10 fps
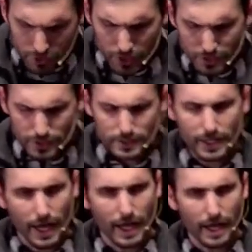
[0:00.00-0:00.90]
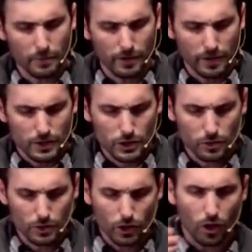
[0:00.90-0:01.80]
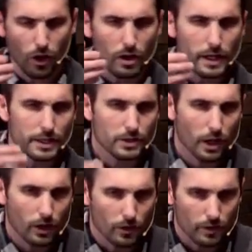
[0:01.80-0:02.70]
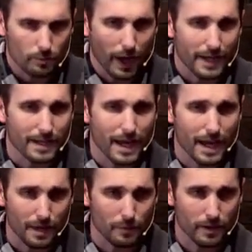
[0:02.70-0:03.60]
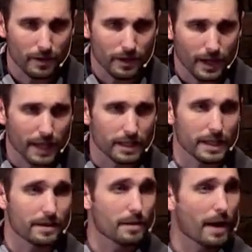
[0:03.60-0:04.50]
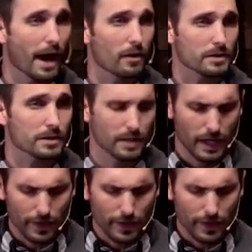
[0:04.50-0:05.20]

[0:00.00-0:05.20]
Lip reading: Jesus came to call his own by name and lead them out.